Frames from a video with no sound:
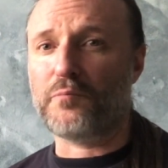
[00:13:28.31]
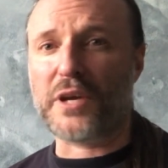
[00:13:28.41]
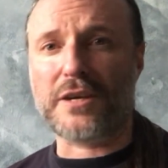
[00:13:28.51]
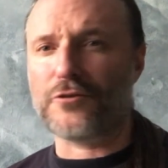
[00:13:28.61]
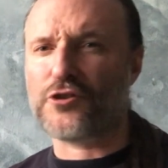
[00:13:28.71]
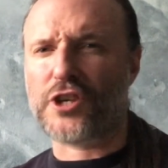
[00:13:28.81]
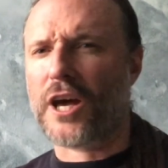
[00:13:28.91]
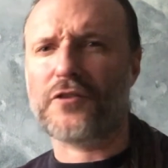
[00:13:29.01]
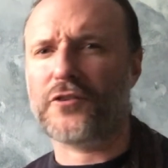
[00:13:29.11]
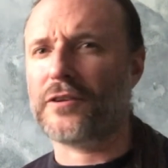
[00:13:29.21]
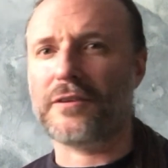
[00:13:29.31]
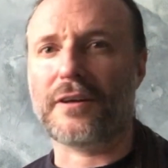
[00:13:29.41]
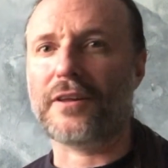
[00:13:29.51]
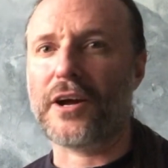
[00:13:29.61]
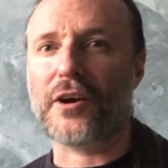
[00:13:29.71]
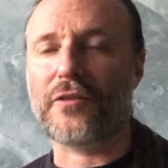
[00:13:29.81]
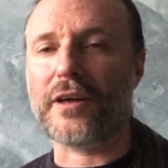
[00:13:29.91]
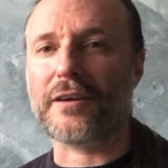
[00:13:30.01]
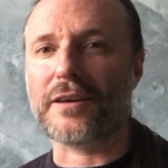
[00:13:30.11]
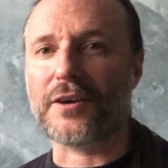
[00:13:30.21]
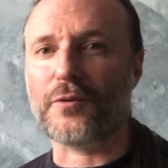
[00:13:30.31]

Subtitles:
beat your chest and declare that you